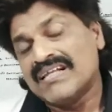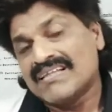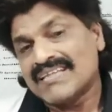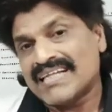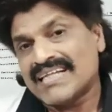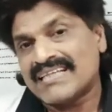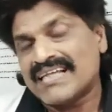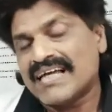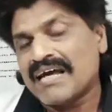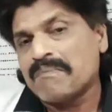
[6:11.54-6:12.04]

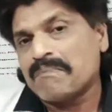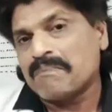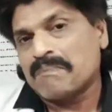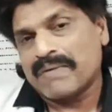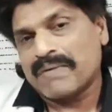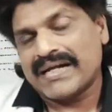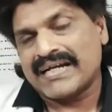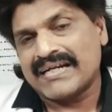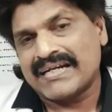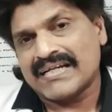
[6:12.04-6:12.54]
that they are
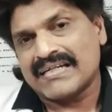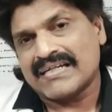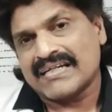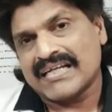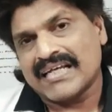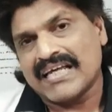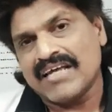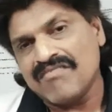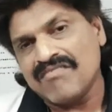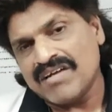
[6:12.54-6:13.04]

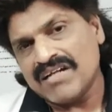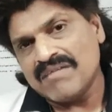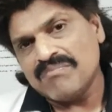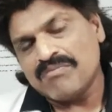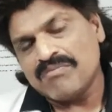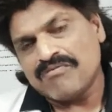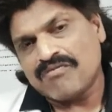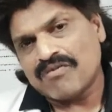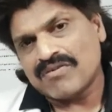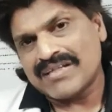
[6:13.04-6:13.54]
pregnant. Even
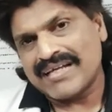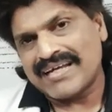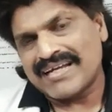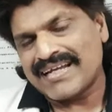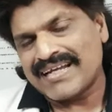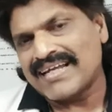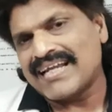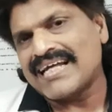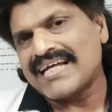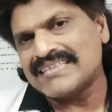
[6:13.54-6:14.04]
before they
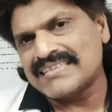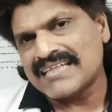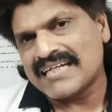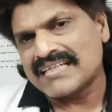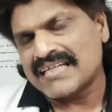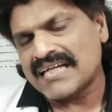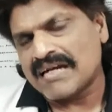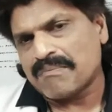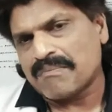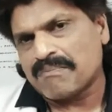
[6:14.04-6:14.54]
realize
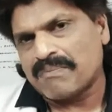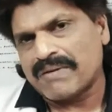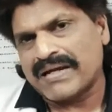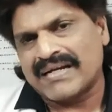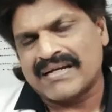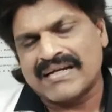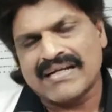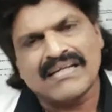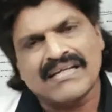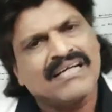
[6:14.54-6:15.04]
that they are
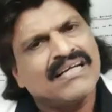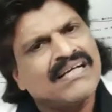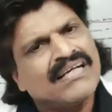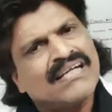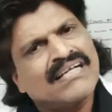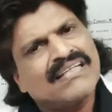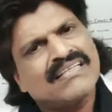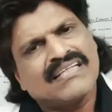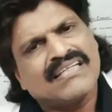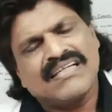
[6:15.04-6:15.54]
pregnant,
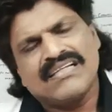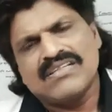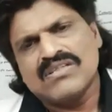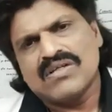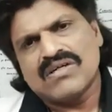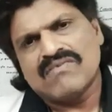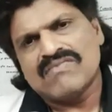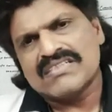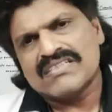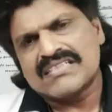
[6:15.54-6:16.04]
the
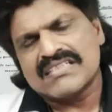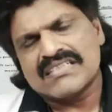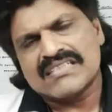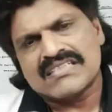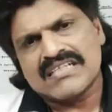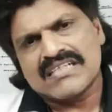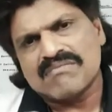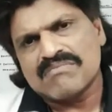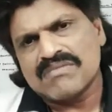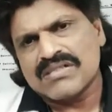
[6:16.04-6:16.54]
nervous
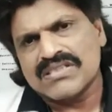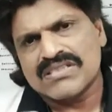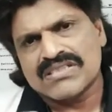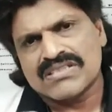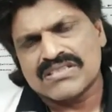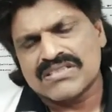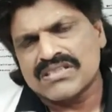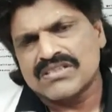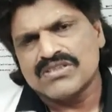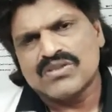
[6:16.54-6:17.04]
system
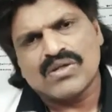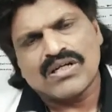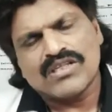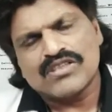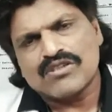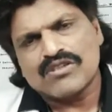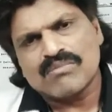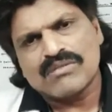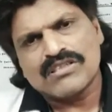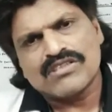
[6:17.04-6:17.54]
is, the neural
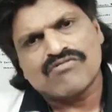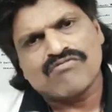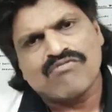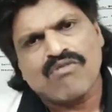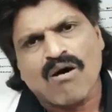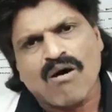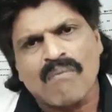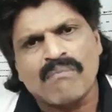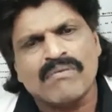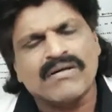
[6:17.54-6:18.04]
tube is
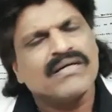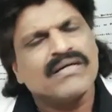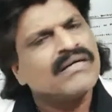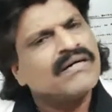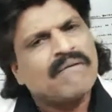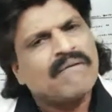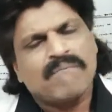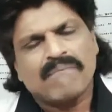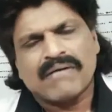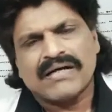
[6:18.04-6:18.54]
formed
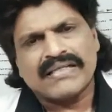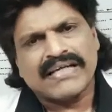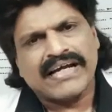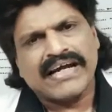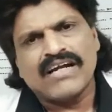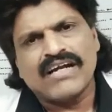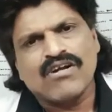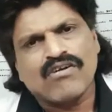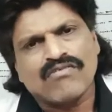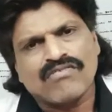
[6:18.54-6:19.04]
by the
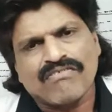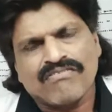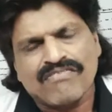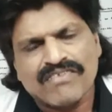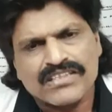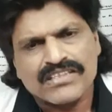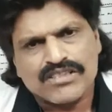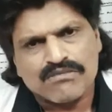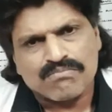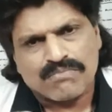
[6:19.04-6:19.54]
end of the
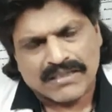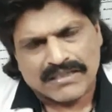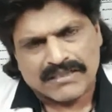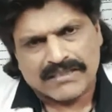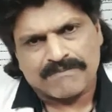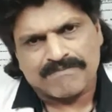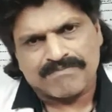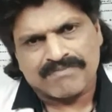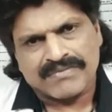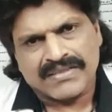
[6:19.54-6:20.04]
first
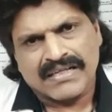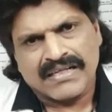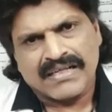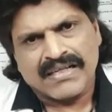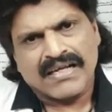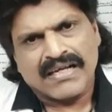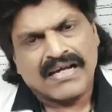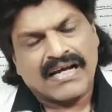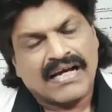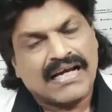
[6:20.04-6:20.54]
month.
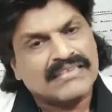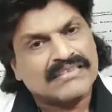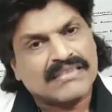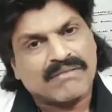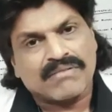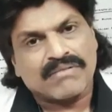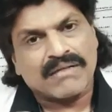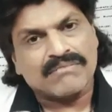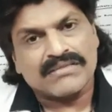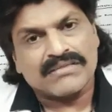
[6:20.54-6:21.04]
And
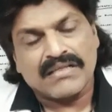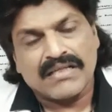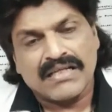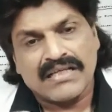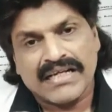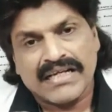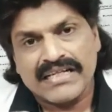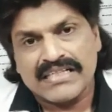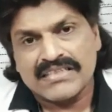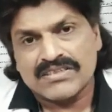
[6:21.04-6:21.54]
sometimes the
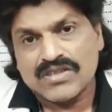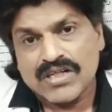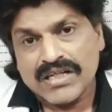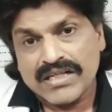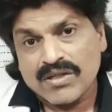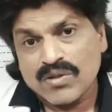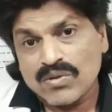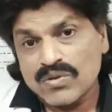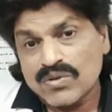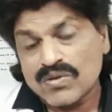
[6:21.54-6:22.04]
ladies, they
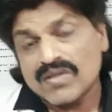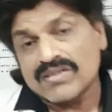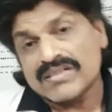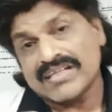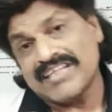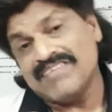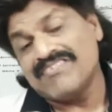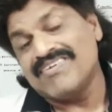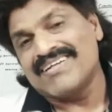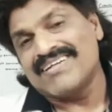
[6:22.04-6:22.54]
do not
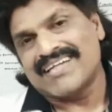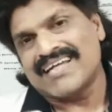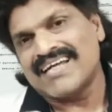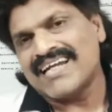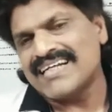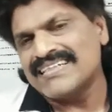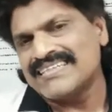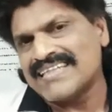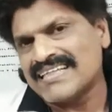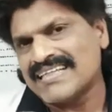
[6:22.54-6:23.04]
even
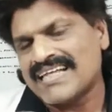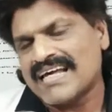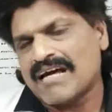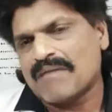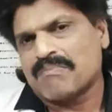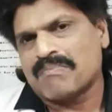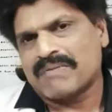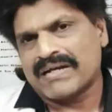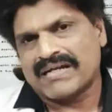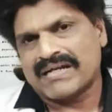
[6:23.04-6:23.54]
realize that they
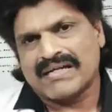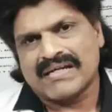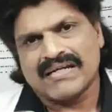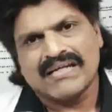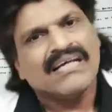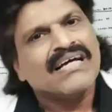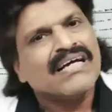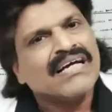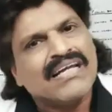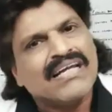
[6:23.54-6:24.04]
are
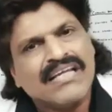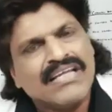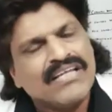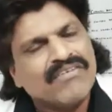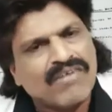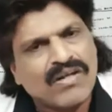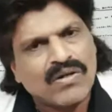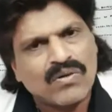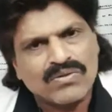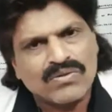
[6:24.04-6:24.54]
pregnant,
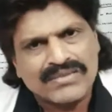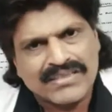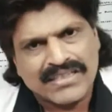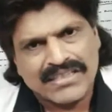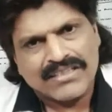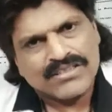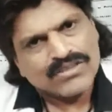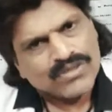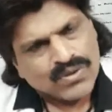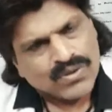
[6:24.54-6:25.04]
leave alone
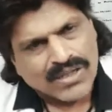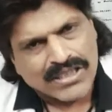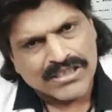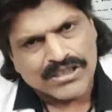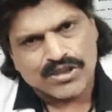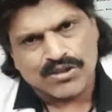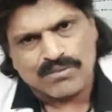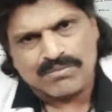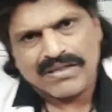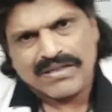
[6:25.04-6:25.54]
the
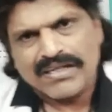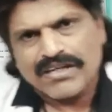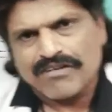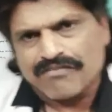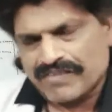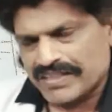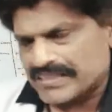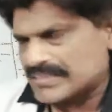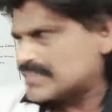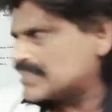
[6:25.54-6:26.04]
neural tube
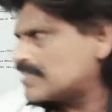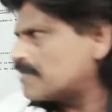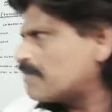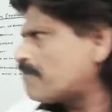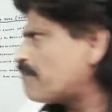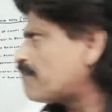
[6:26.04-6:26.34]
defects.